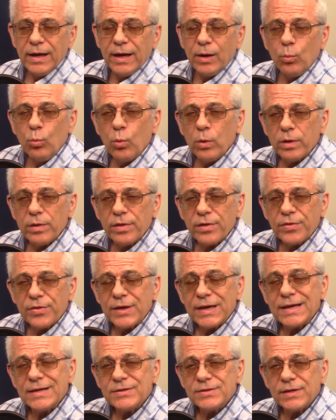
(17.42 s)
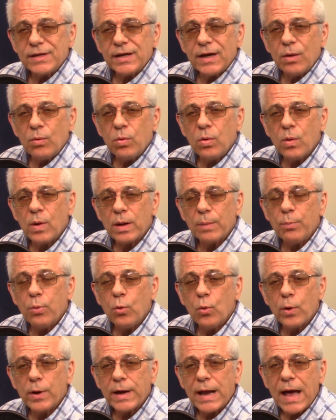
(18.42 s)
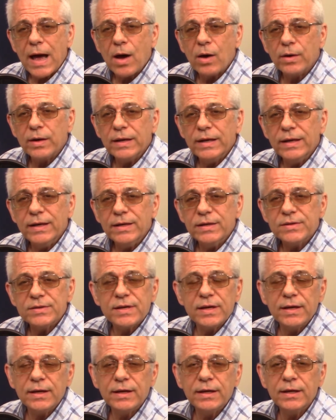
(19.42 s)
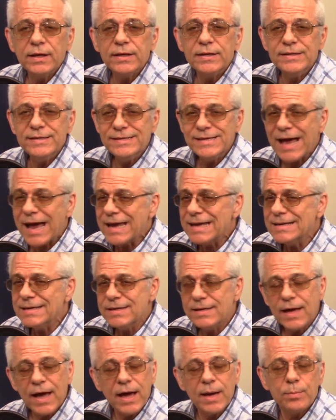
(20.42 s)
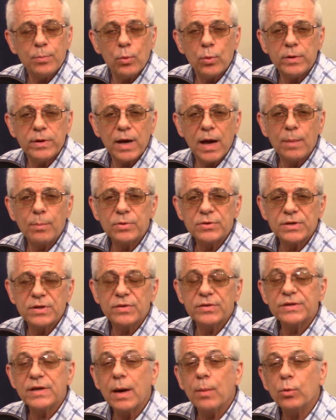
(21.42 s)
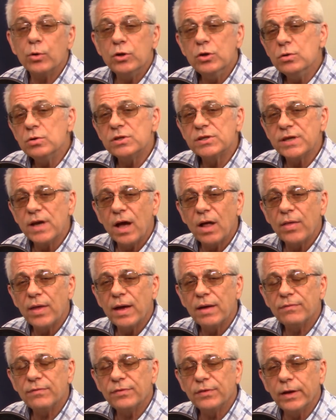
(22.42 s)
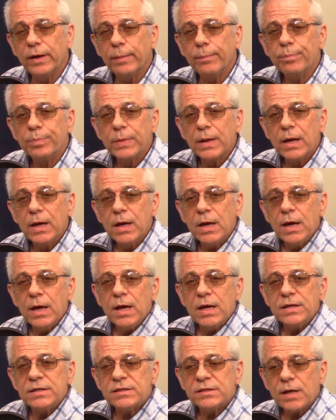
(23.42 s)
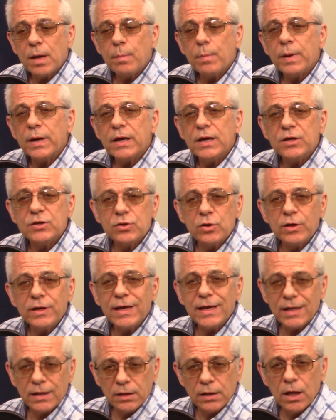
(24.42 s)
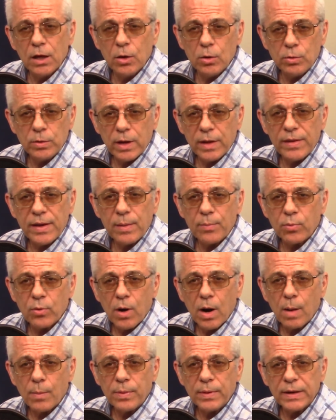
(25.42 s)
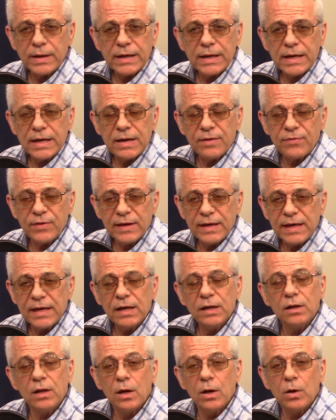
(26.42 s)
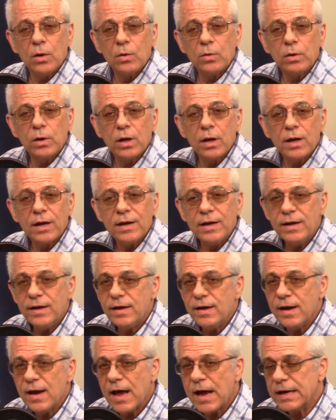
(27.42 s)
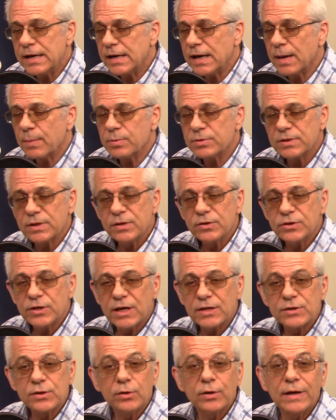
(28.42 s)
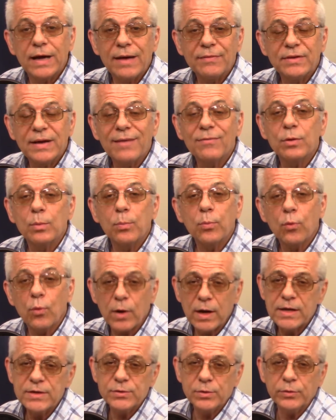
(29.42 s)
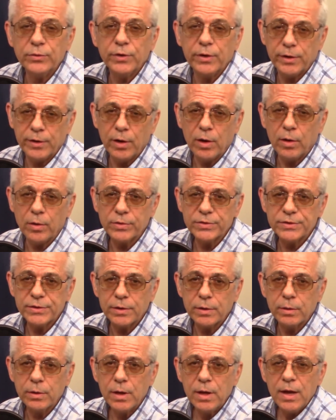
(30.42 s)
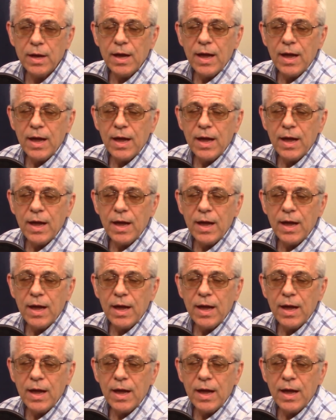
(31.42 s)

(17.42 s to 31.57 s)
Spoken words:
And one of the things that I want to point out is 99.9% of the time when you sell that flip, somebody is going to get a loan on that property. And if they get a loan, 99% of the chance they're going to have an appraisal done also.